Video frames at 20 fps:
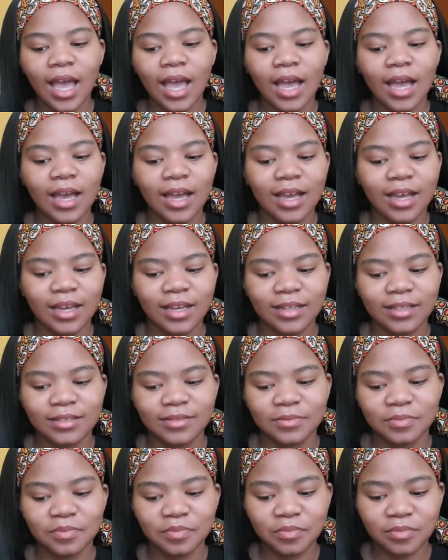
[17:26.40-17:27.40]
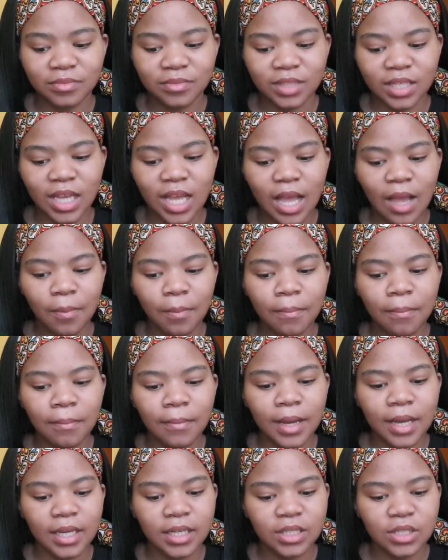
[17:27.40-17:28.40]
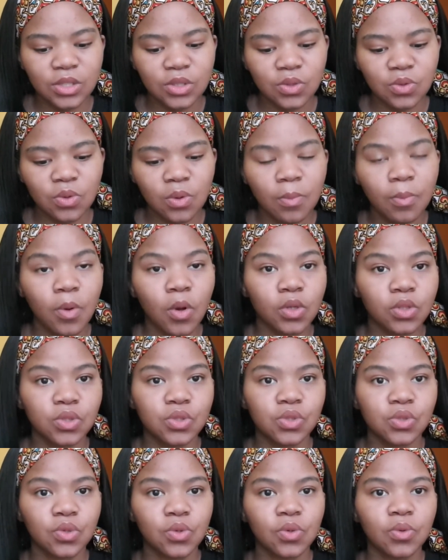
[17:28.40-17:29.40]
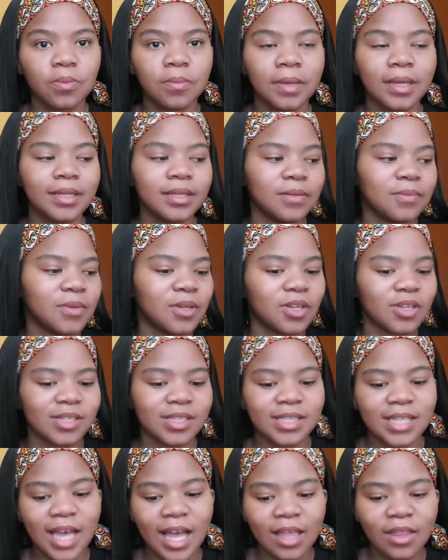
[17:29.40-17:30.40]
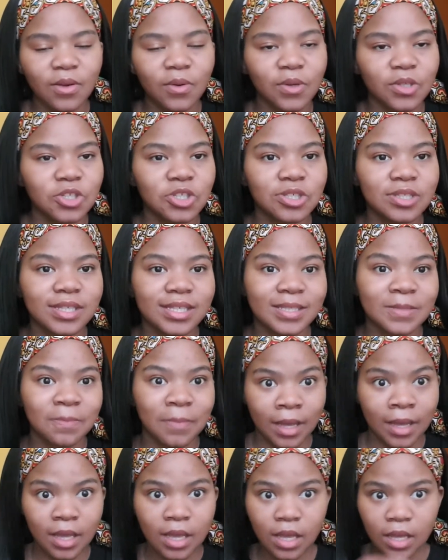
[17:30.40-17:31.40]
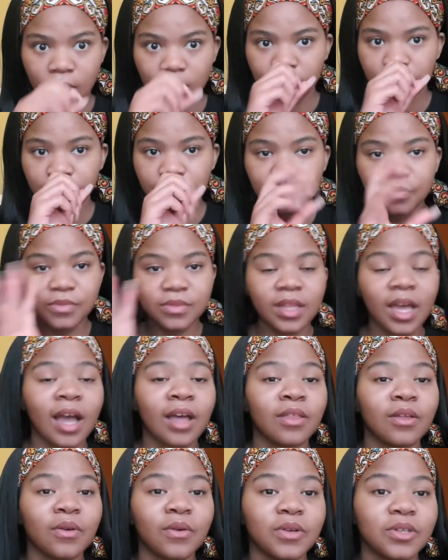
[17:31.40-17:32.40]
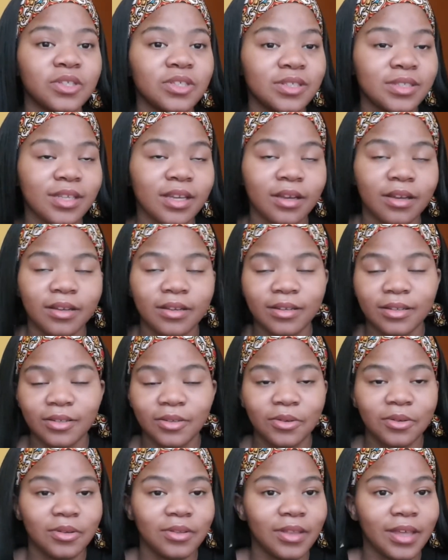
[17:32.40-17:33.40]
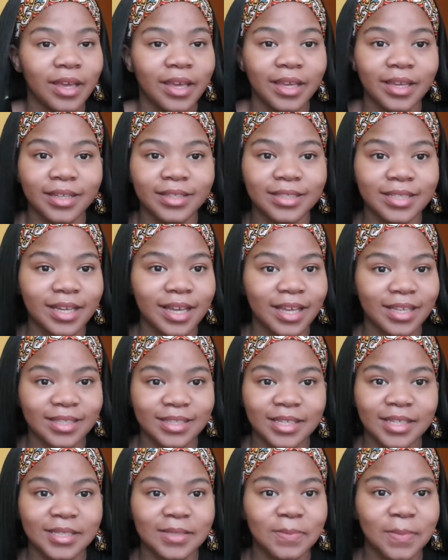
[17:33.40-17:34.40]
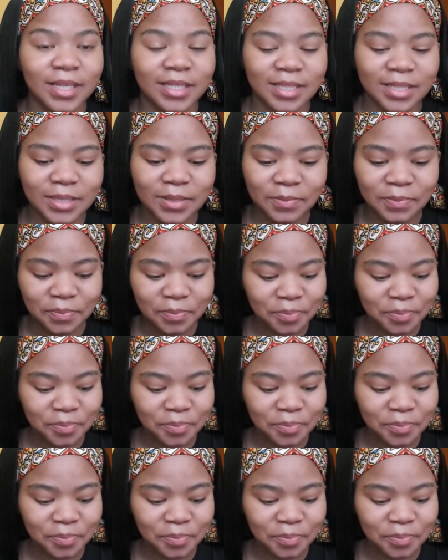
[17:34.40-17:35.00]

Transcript: um i might do a part two mainly because the other questions are the other questions are oh, yeah I hate it, because they're spicy